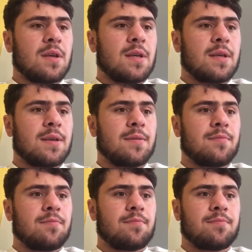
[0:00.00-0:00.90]

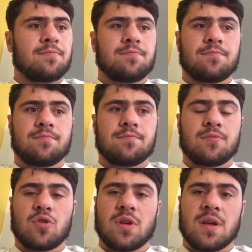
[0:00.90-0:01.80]

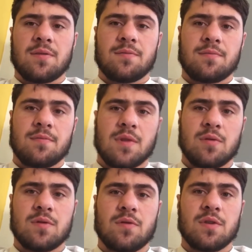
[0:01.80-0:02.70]
but yeah, that
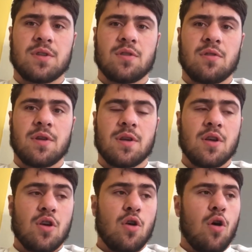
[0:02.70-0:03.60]
was a funny story.
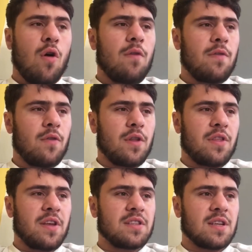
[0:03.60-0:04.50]
Other funny
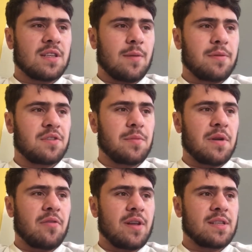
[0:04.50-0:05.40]
things that's happened to
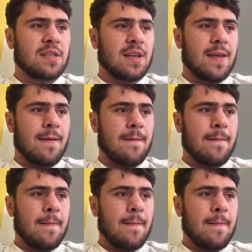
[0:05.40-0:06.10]
me recently.